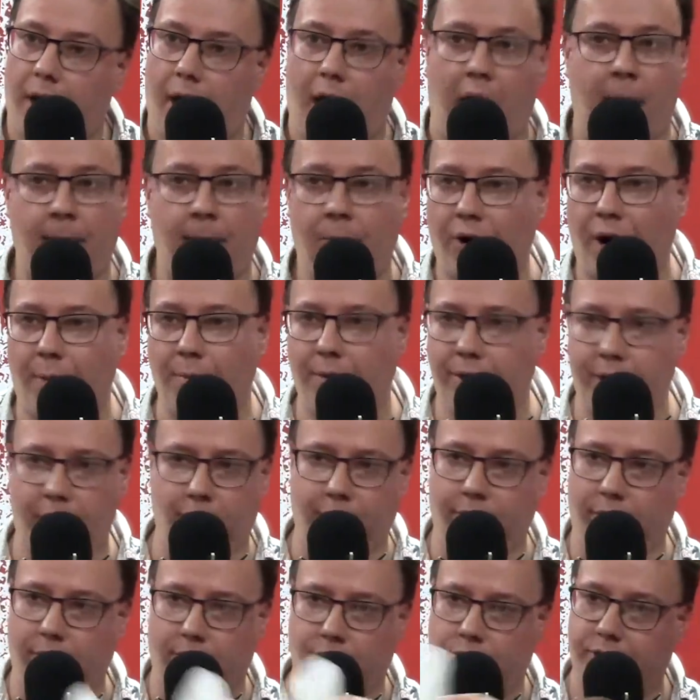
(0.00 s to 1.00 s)
I'm all right with
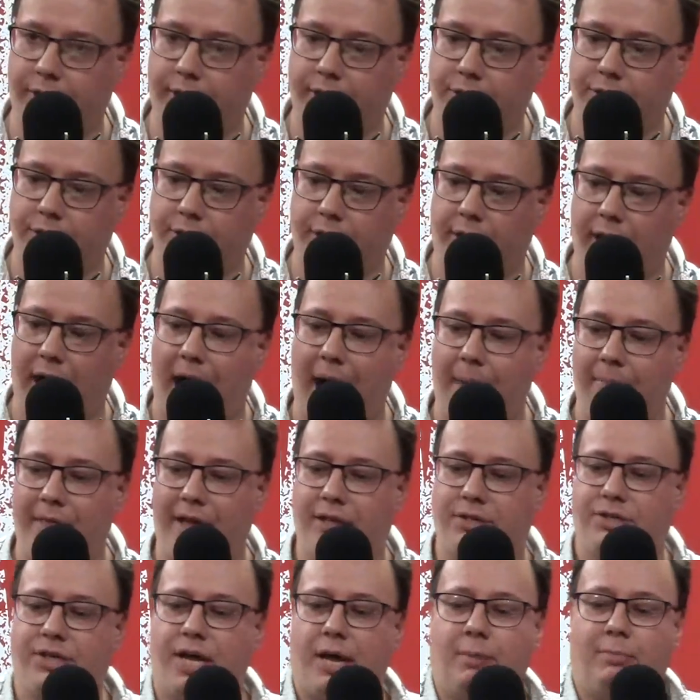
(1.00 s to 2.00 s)
0-0 on 60. I'm
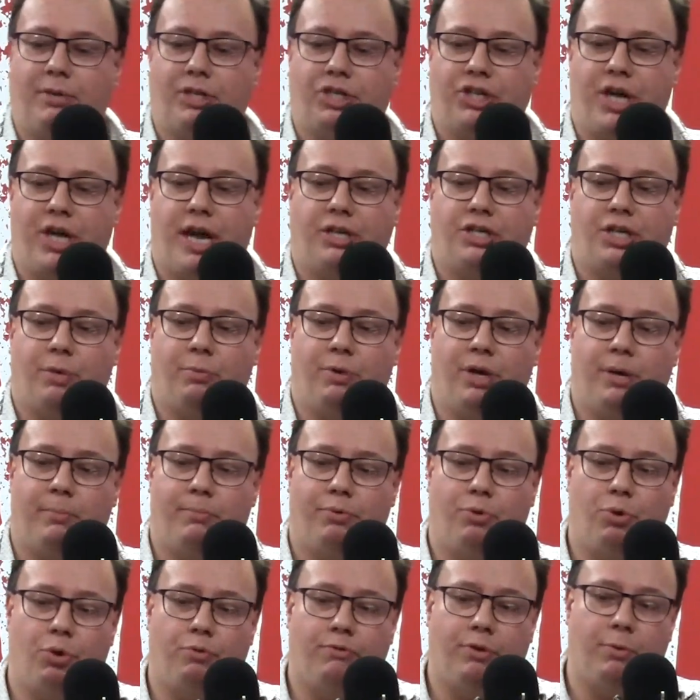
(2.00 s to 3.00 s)
then saying we change it, we
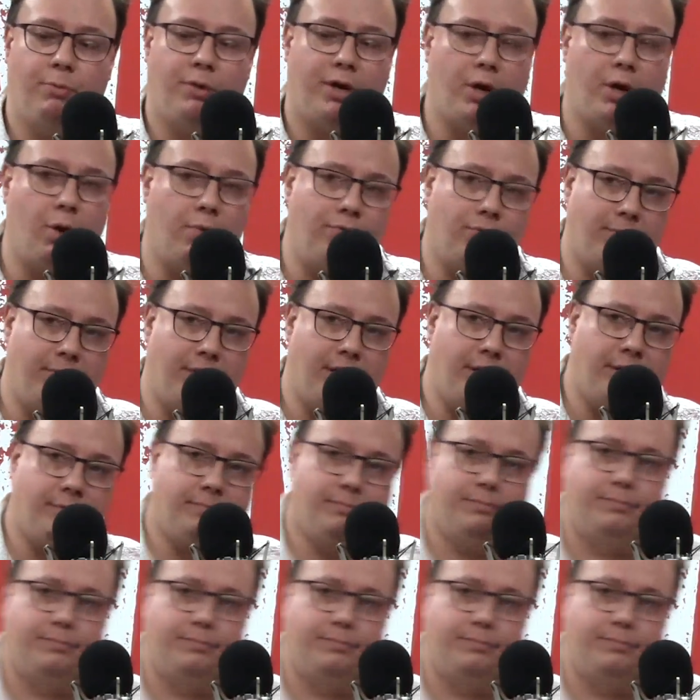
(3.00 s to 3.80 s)
improve it, and we go from there.